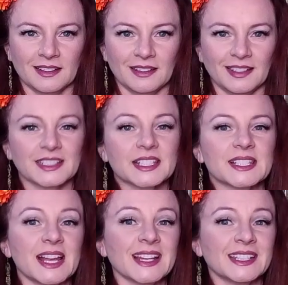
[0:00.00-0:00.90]
It's
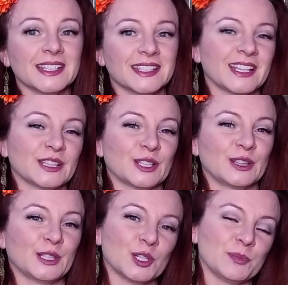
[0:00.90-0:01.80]
said that the
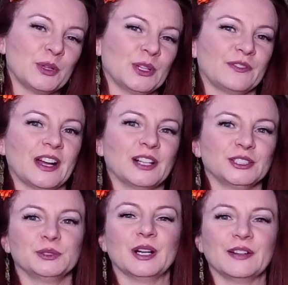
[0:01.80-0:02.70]
therapeutic
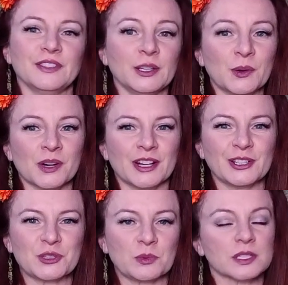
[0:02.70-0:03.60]
value of the
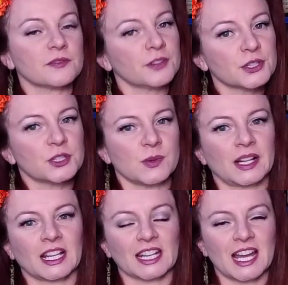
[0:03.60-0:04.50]
orange was first
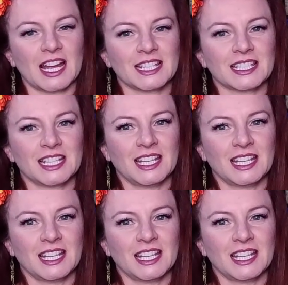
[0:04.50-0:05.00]
recognized